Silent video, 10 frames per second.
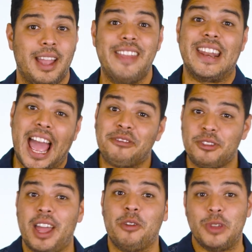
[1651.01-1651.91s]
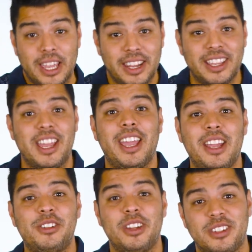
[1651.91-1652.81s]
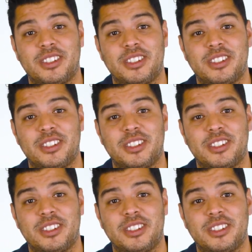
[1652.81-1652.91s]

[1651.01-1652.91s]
And then after that, we can engage in